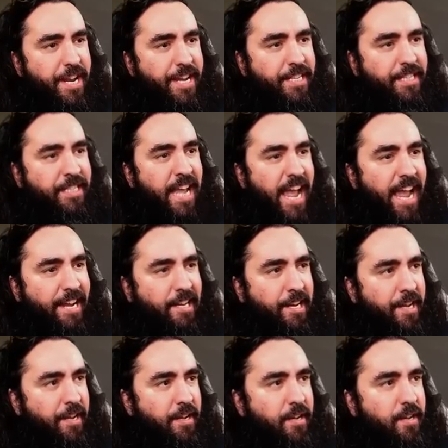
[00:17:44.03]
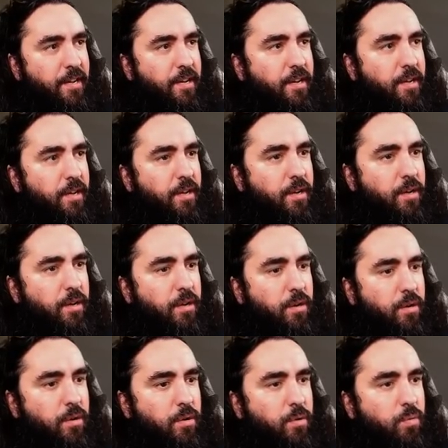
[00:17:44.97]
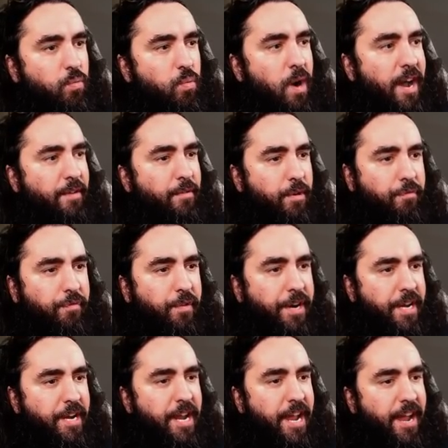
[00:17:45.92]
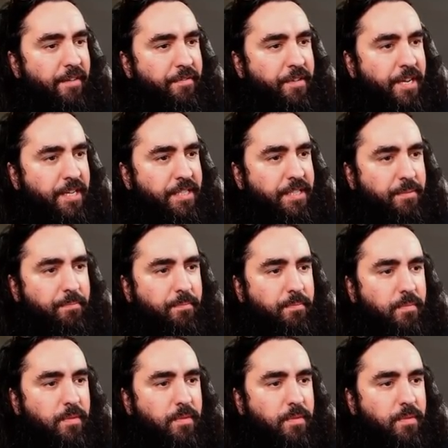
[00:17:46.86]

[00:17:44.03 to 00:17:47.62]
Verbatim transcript: exactly why we freaking have this.